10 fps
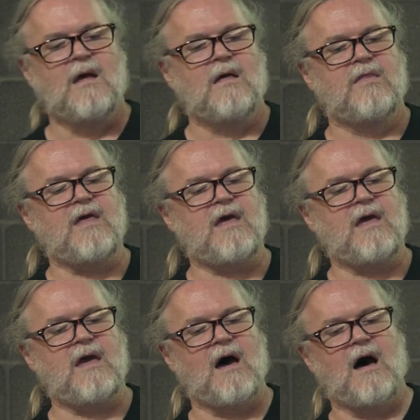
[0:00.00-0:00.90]

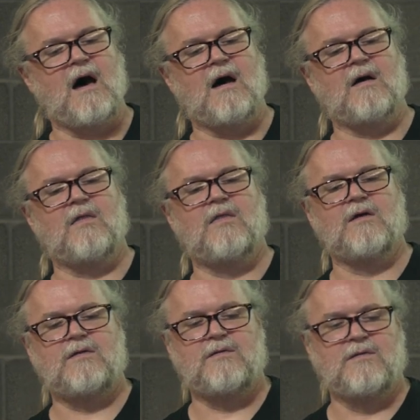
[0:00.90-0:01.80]
The, uh,
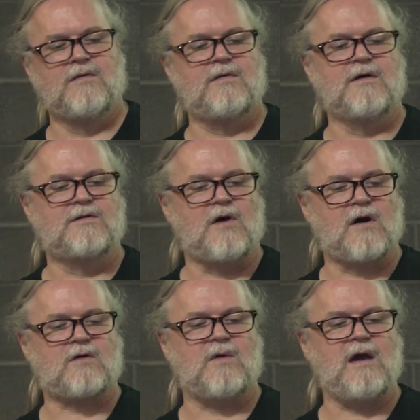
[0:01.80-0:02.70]
the, the
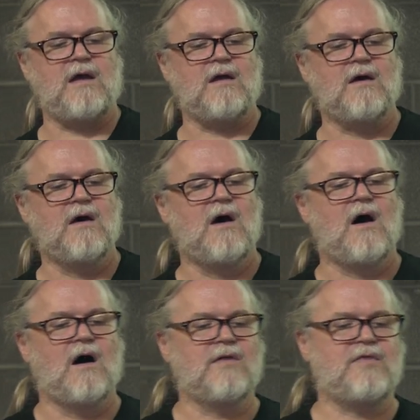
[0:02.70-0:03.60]
dark green
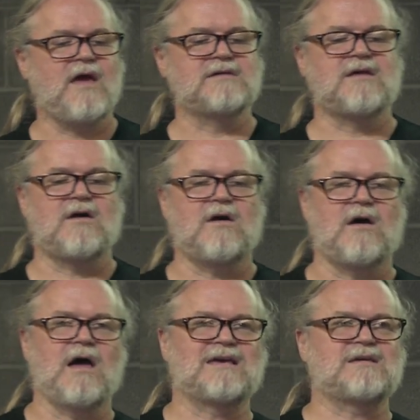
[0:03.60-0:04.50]
are things that
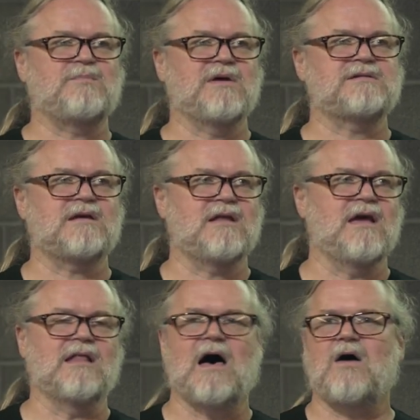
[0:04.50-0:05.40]
are explicitly
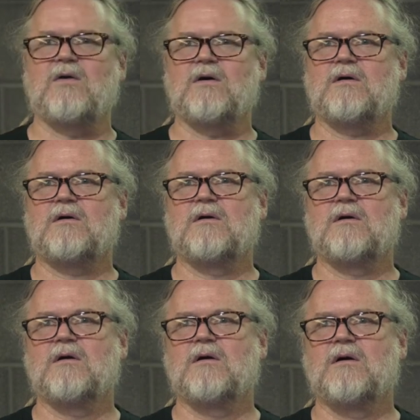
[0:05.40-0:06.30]
allowed.
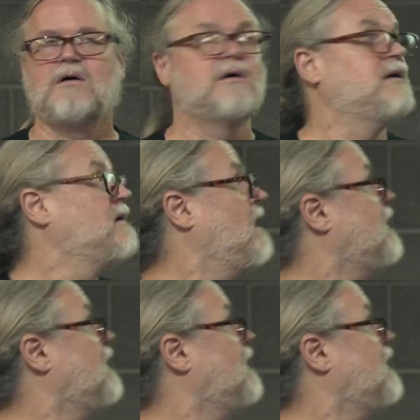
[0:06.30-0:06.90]
I